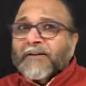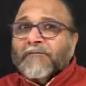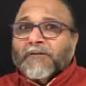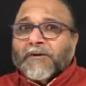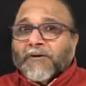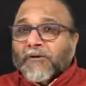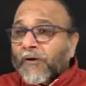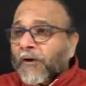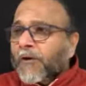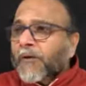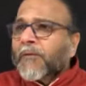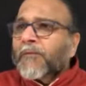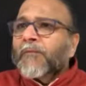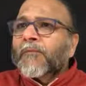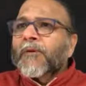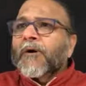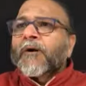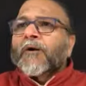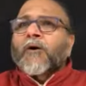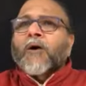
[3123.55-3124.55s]
and withdrawal.
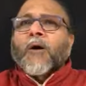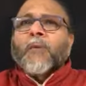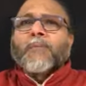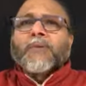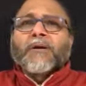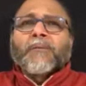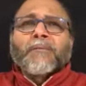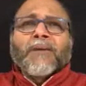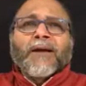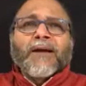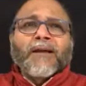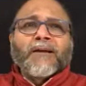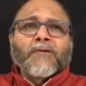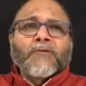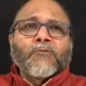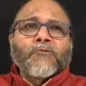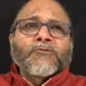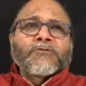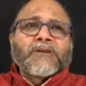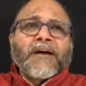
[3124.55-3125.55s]
A common man
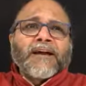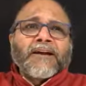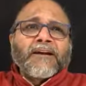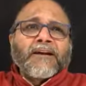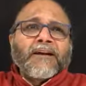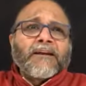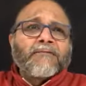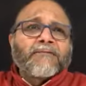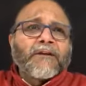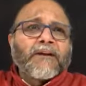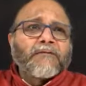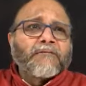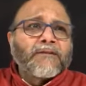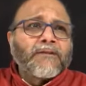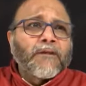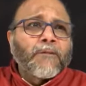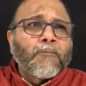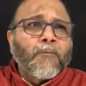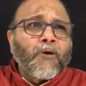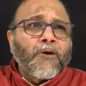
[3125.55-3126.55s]
who is identified
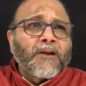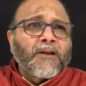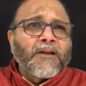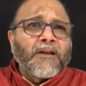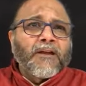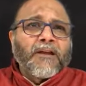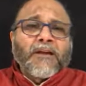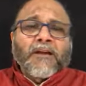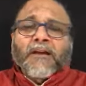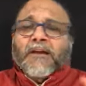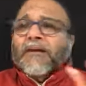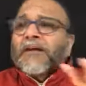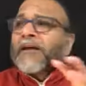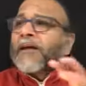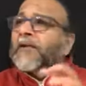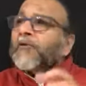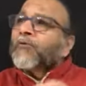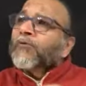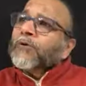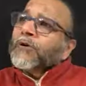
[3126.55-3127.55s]
with the body, he
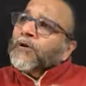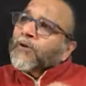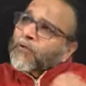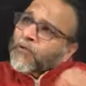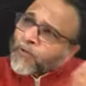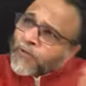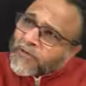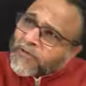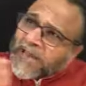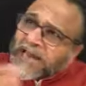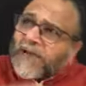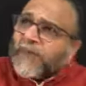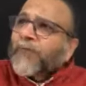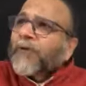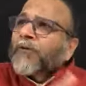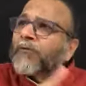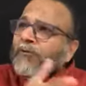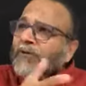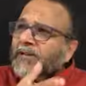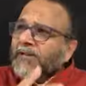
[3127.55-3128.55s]
can only look that
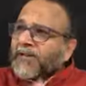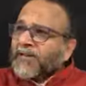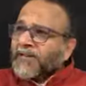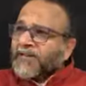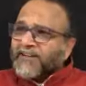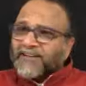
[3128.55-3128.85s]
way only.